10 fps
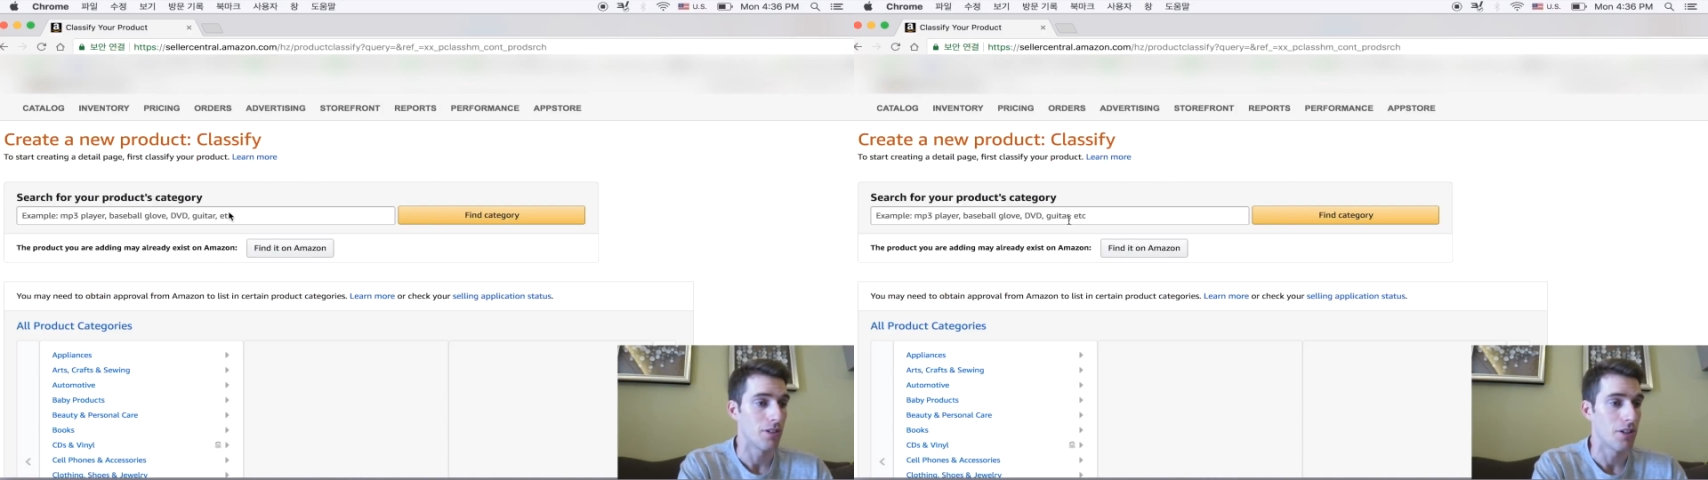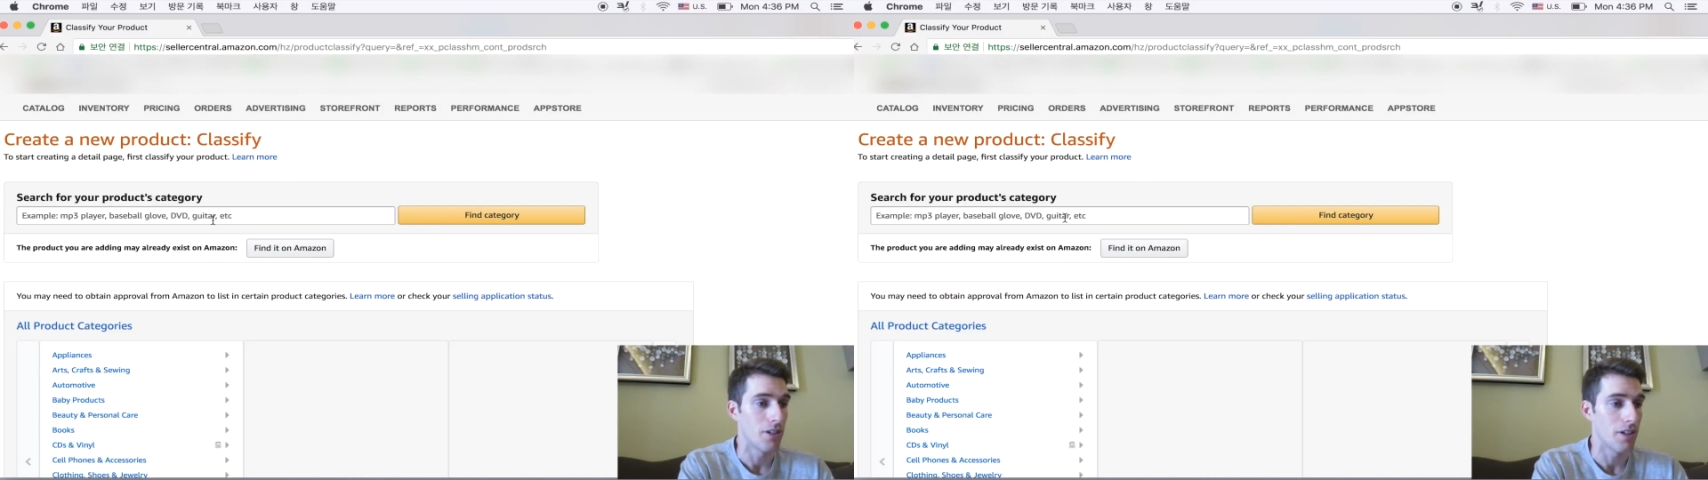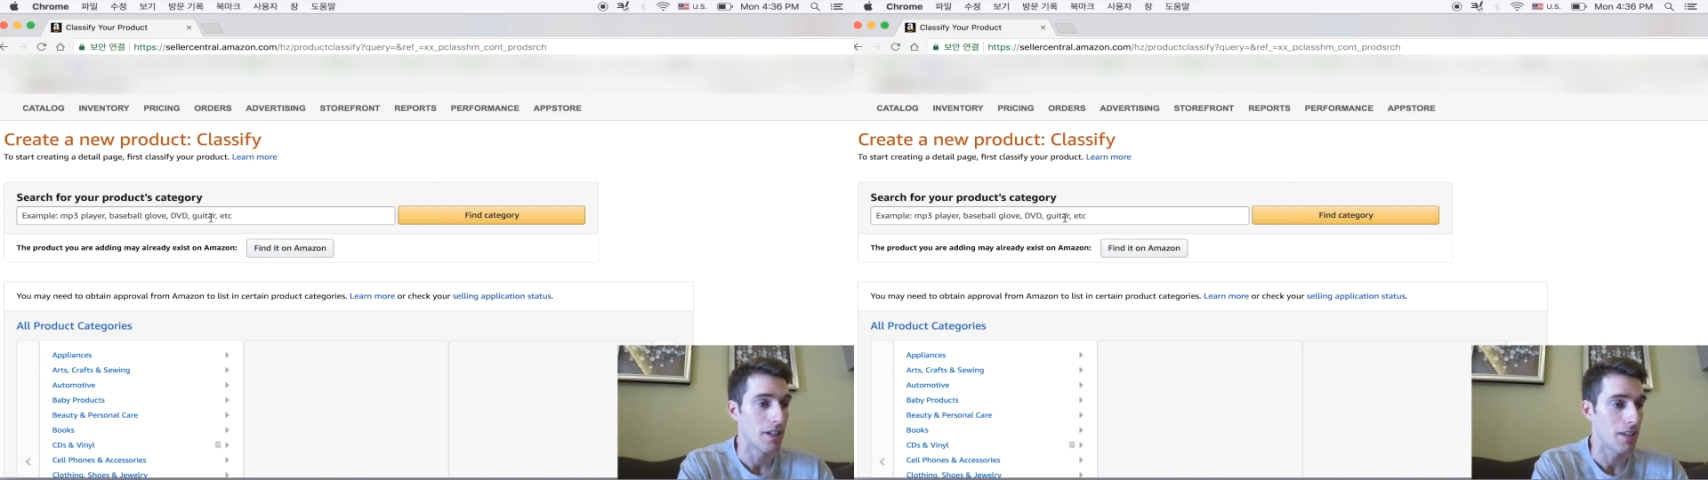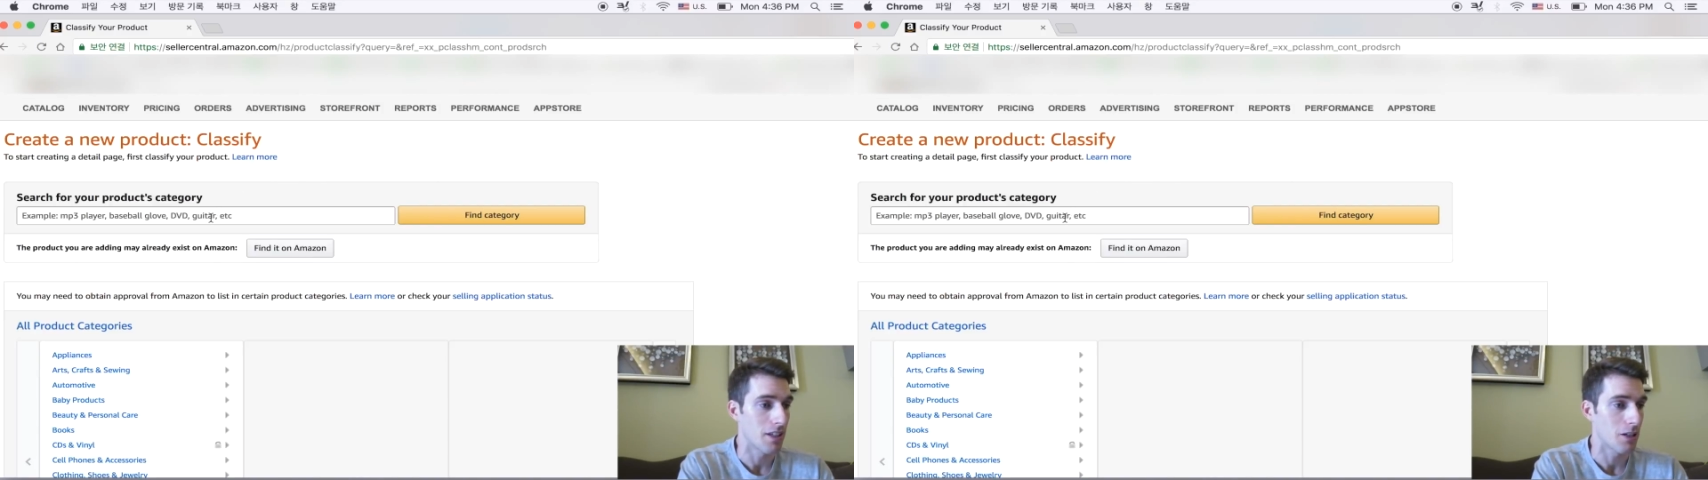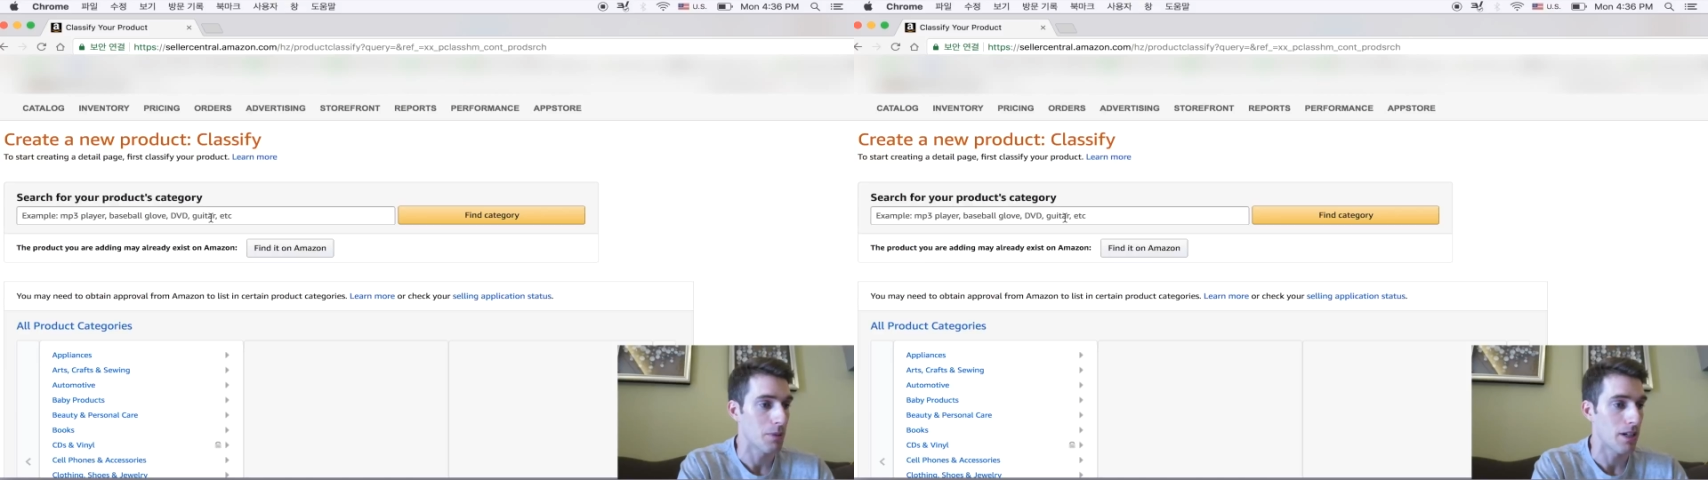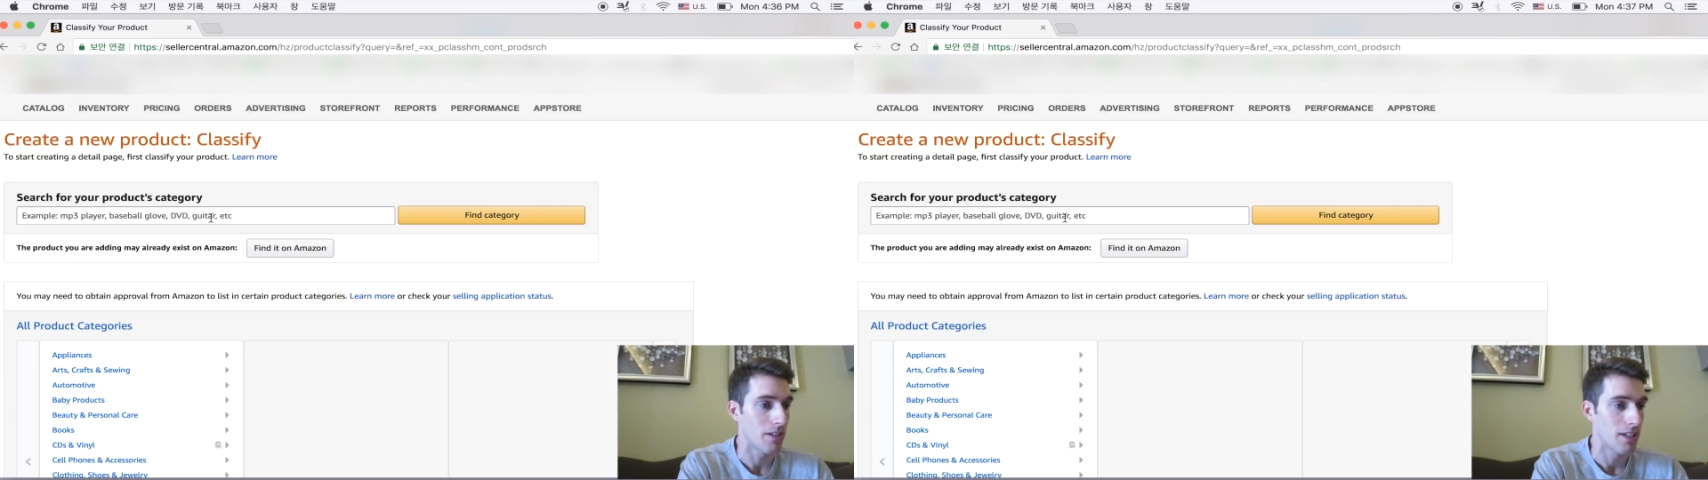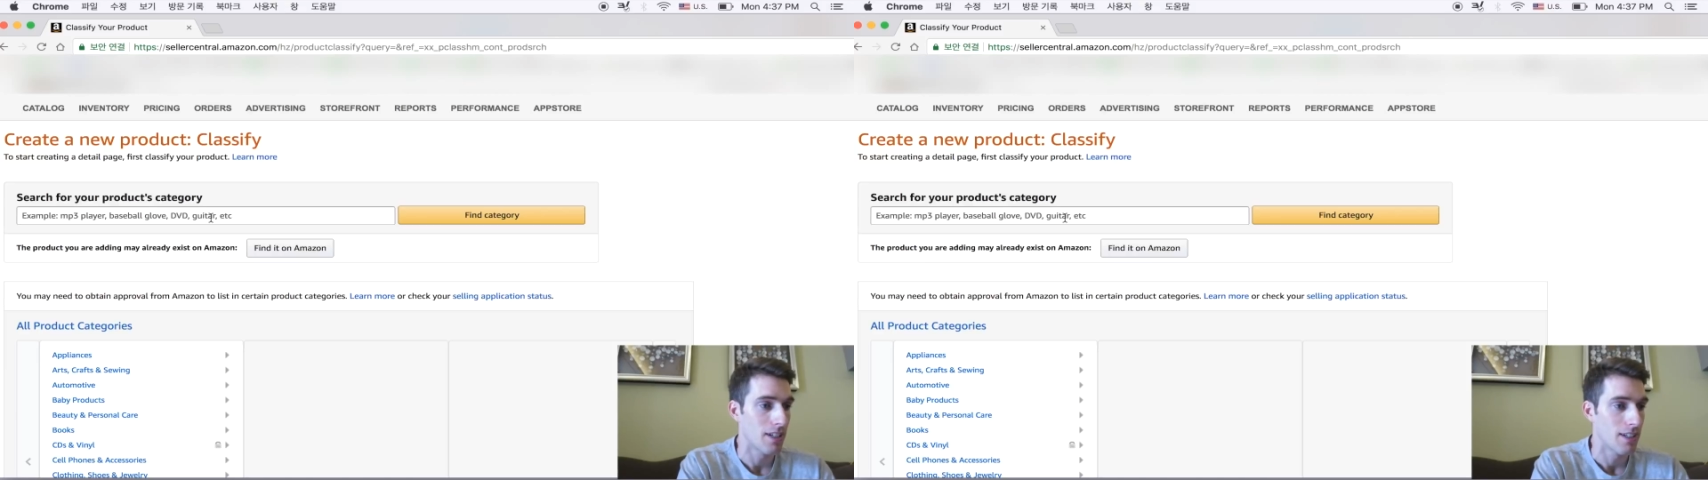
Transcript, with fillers: heard anything about